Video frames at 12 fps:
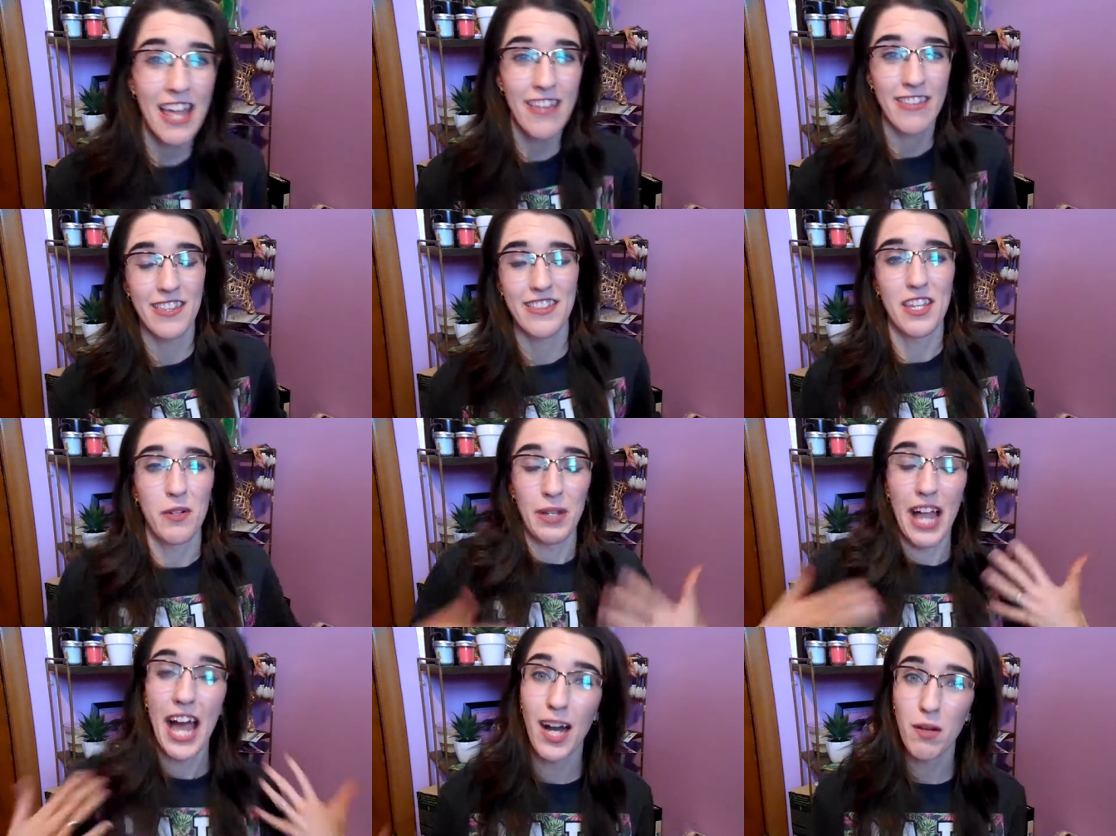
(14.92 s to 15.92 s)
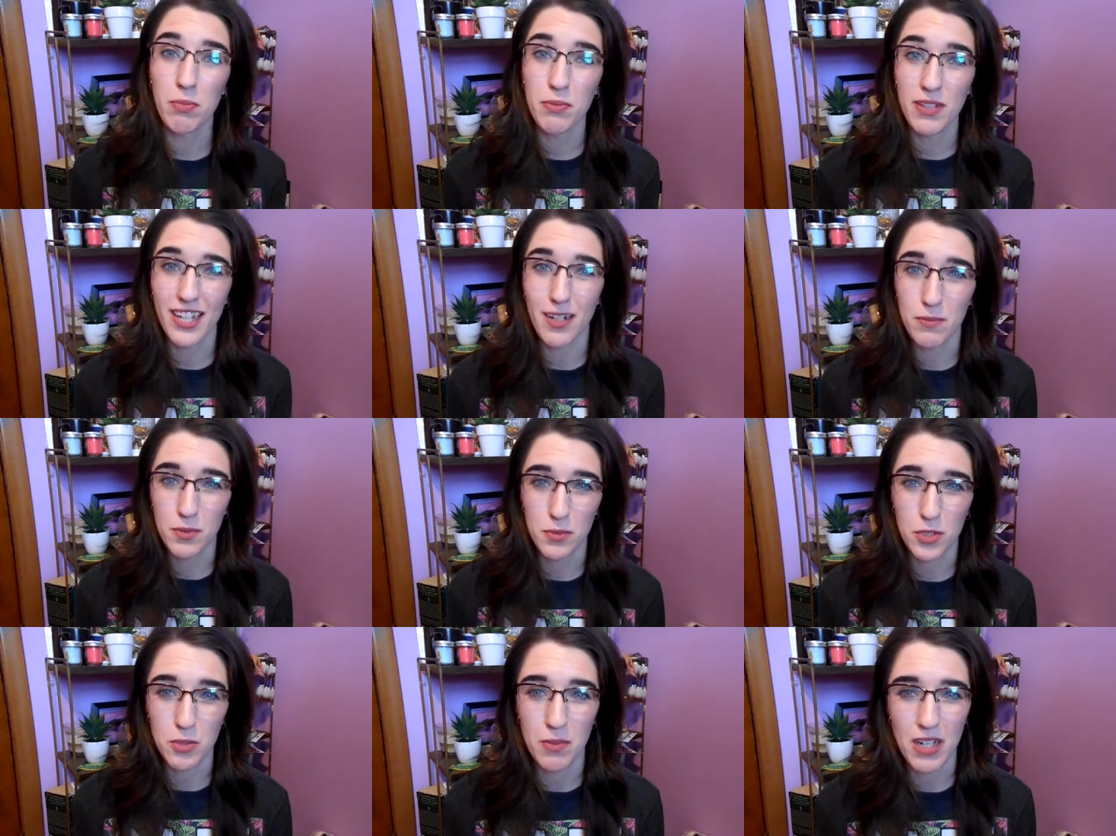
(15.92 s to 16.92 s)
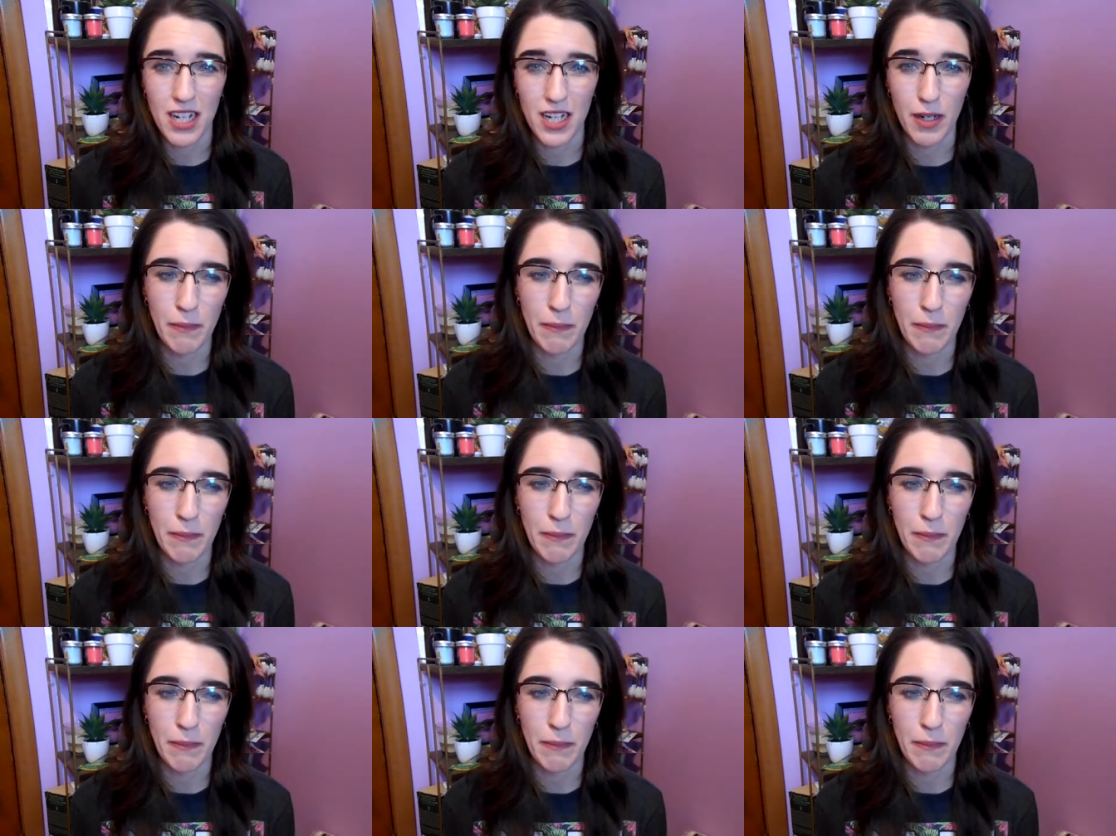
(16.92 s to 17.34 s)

that it will help light up the room um,